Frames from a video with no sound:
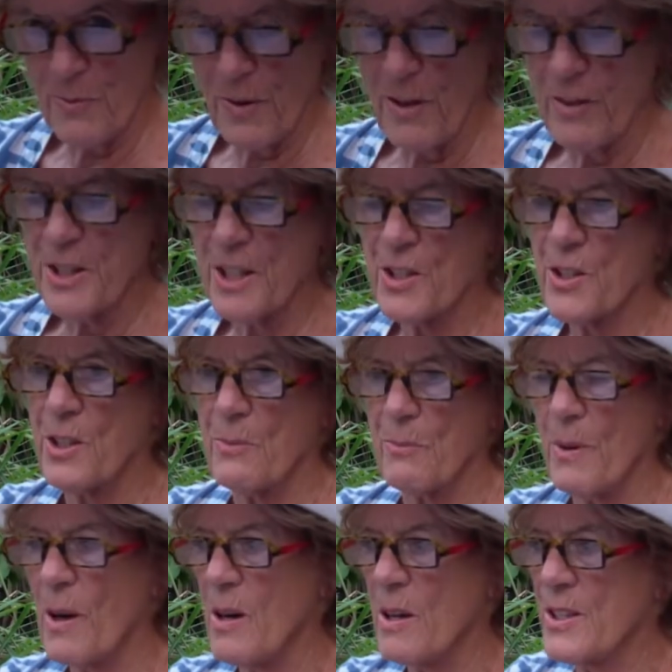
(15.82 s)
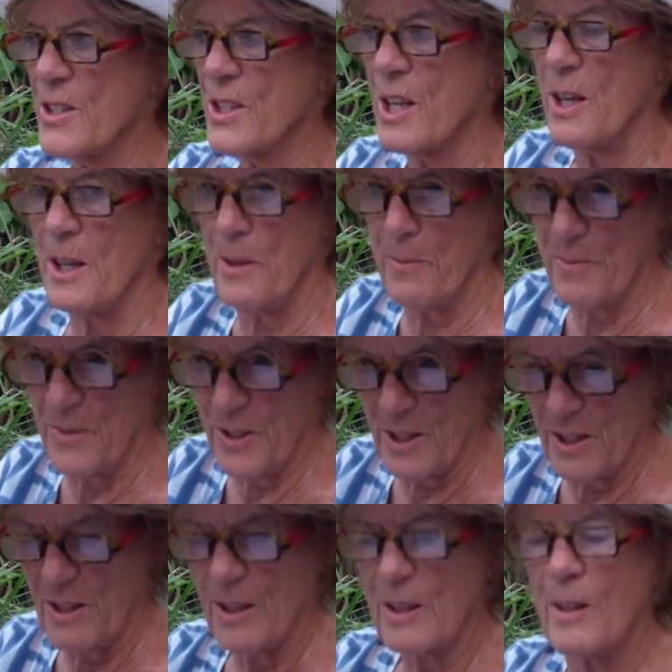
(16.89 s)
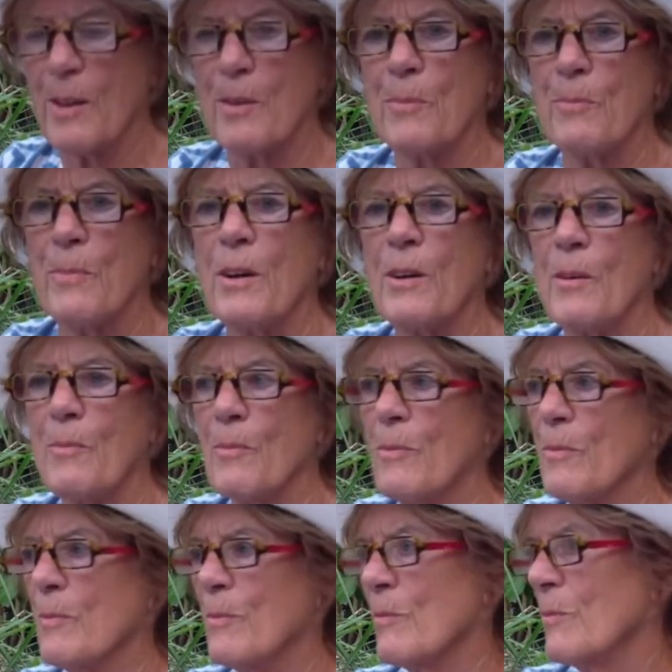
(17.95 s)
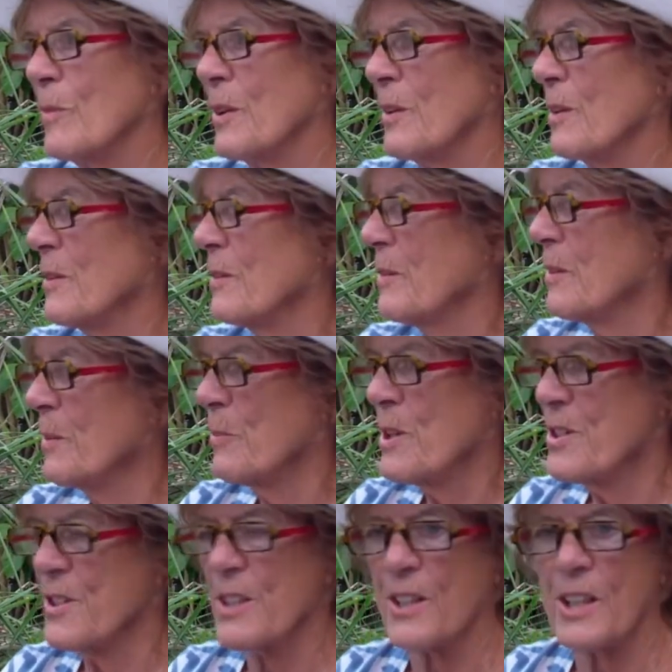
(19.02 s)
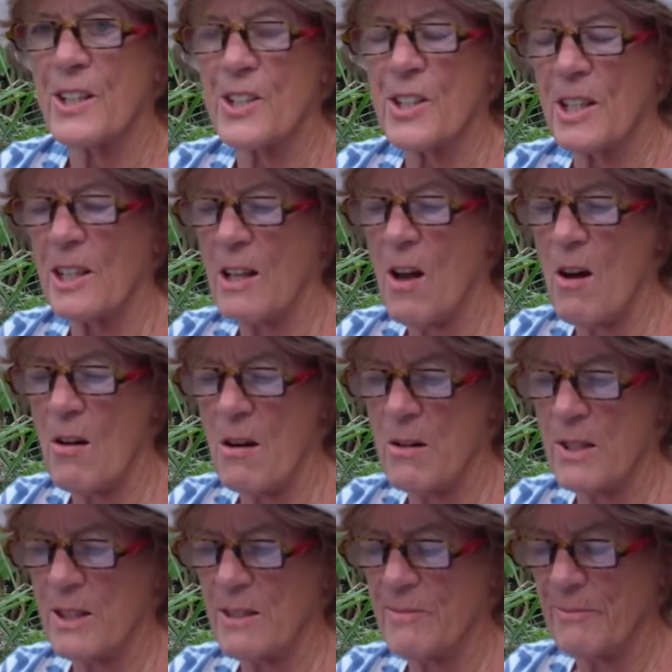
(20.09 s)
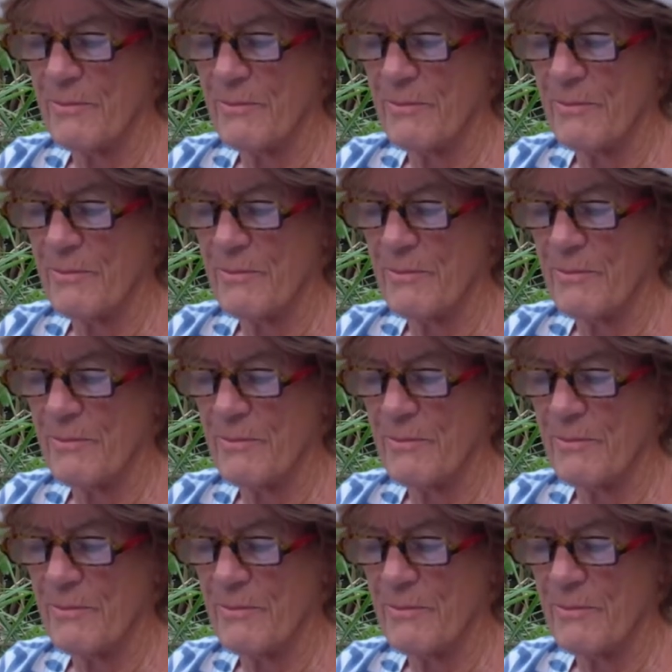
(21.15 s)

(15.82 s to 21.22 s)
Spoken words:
from very distant past times, when the present gets a little hard.